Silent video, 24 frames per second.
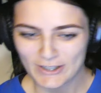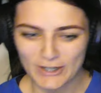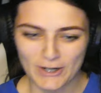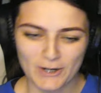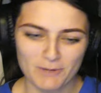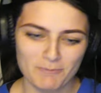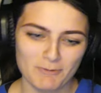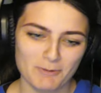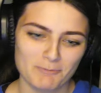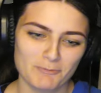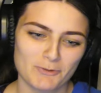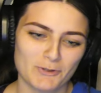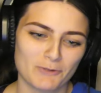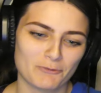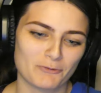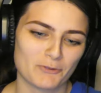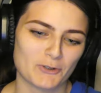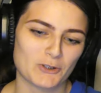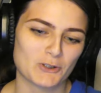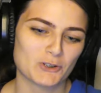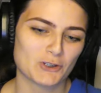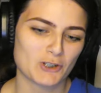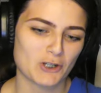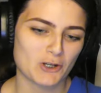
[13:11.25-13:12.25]
I remember the
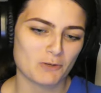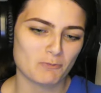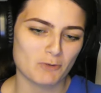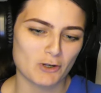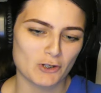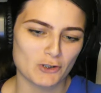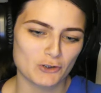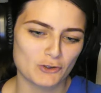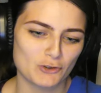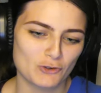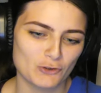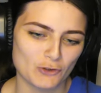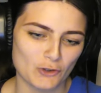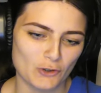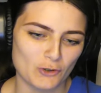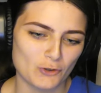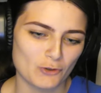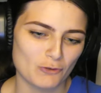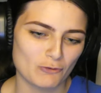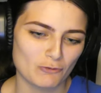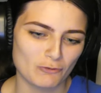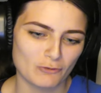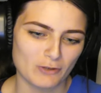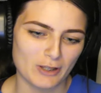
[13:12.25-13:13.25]
first time I
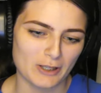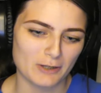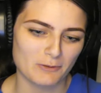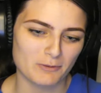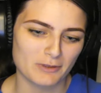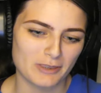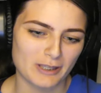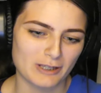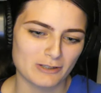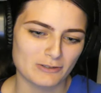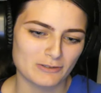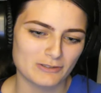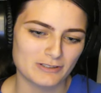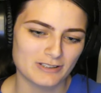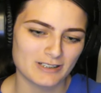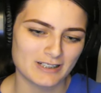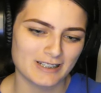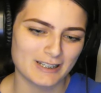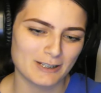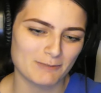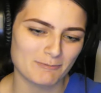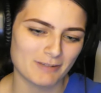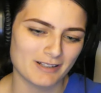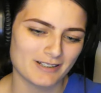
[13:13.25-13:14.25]
drove, like, without
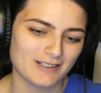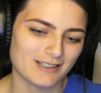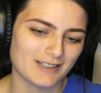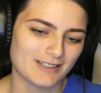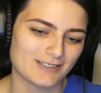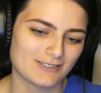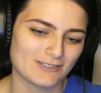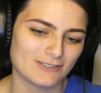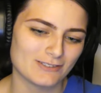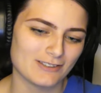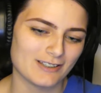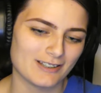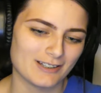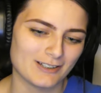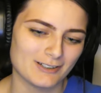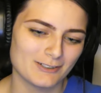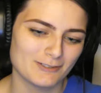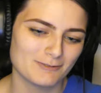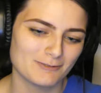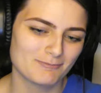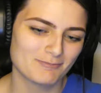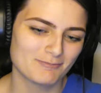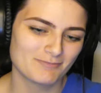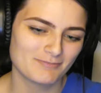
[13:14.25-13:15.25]
sitting in my dad's
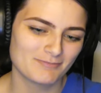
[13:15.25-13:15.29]
lap.